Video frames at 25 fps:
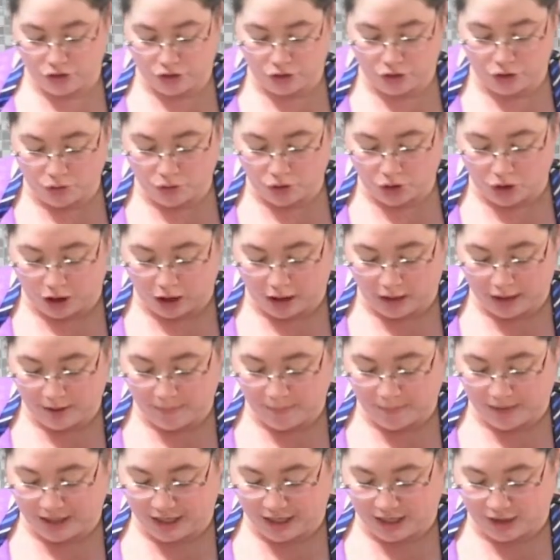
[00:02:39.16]
Do
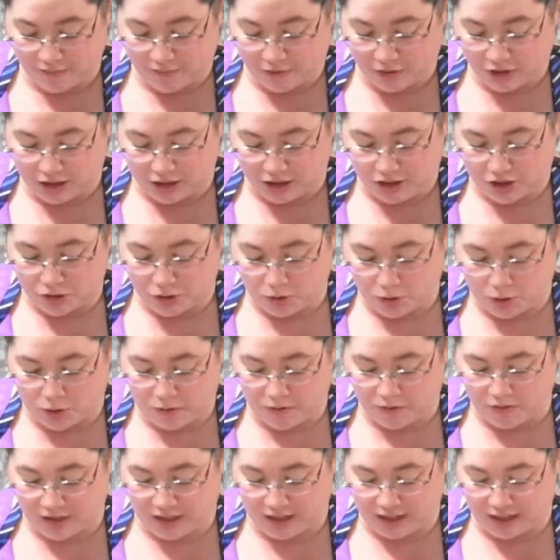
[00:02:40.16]
not, be careful not to go
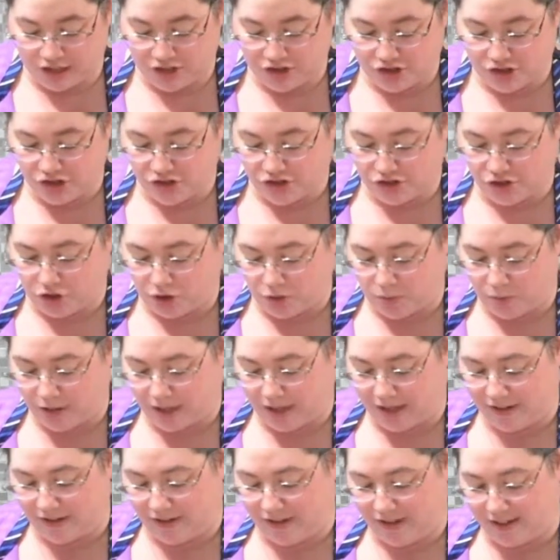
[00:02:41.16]
over the edges. You don't
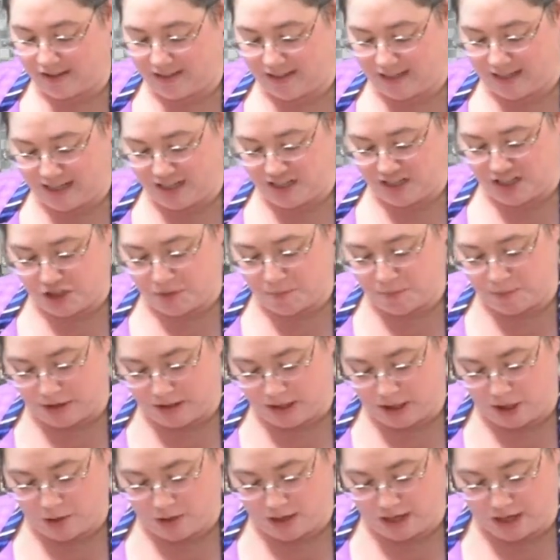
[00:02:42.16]
want everything to kind of spill
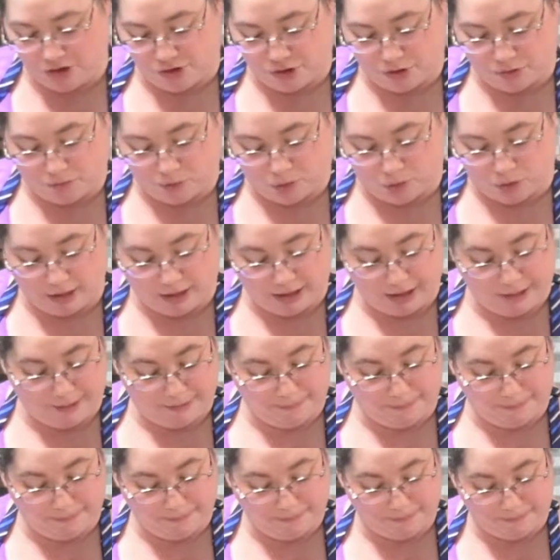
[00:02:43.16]
out as you're rolling
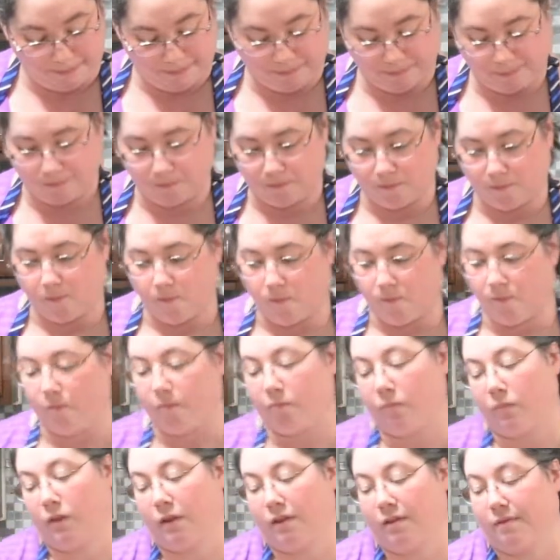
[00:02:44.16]
it.
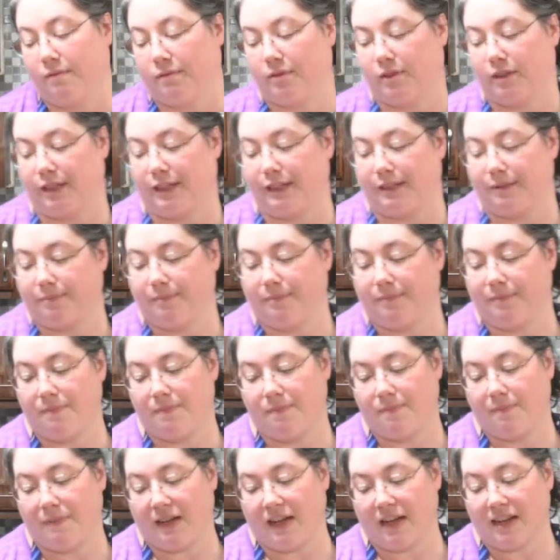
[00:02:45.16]
Okay,
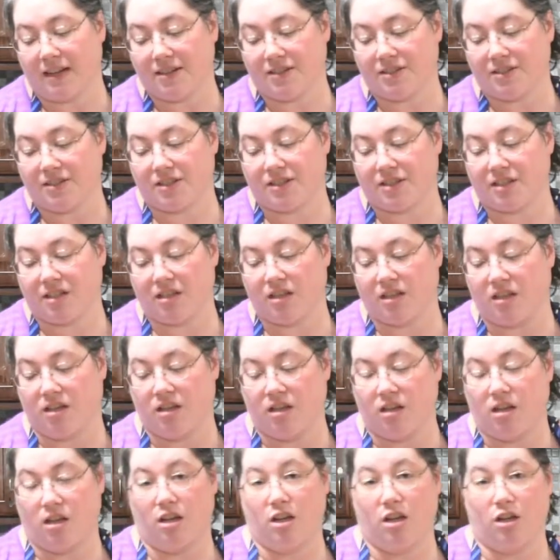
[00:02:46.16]
next,
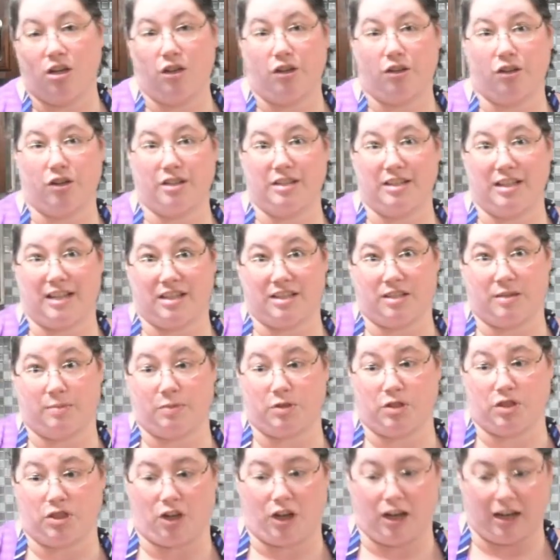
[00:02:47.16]
you're going to take some
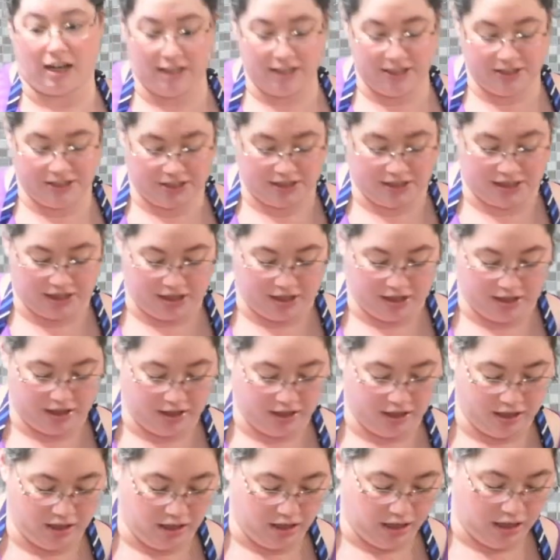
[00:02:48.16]
sauce,
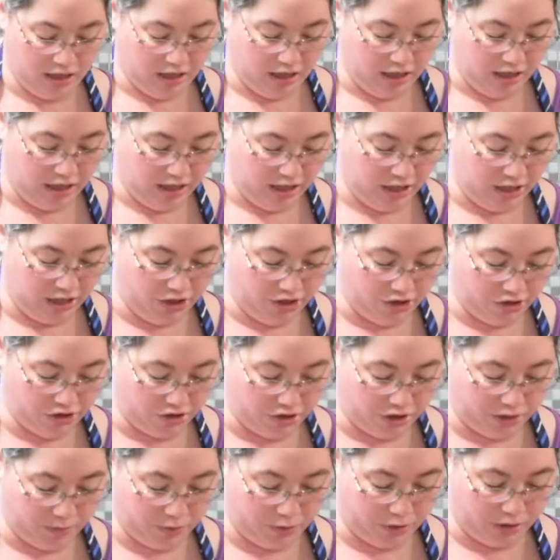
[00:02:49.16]
and you're just
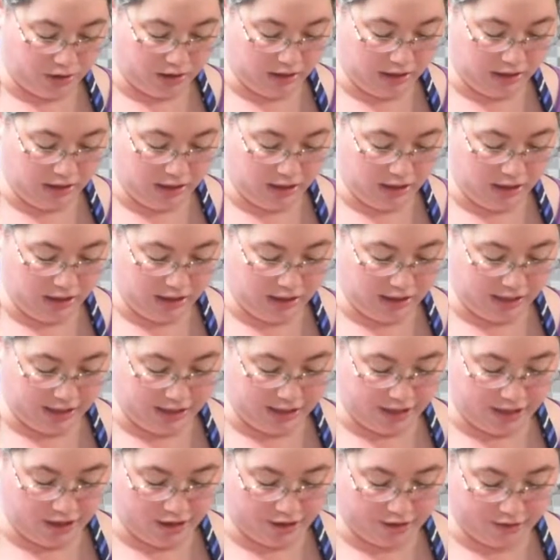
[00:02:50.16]
going to put a little
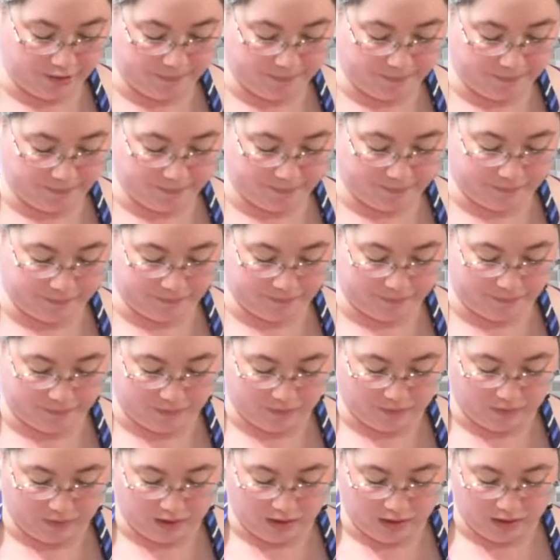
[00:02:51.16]
layer
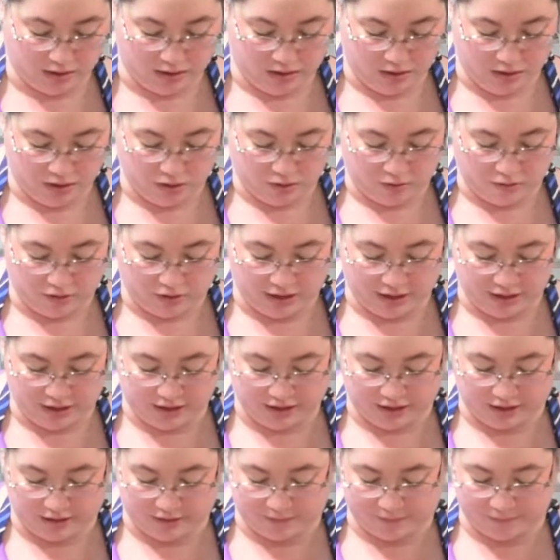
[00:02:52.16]
right
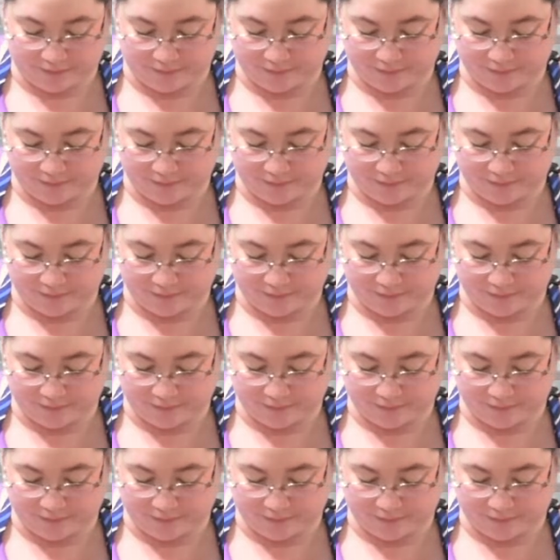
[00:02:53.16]
down.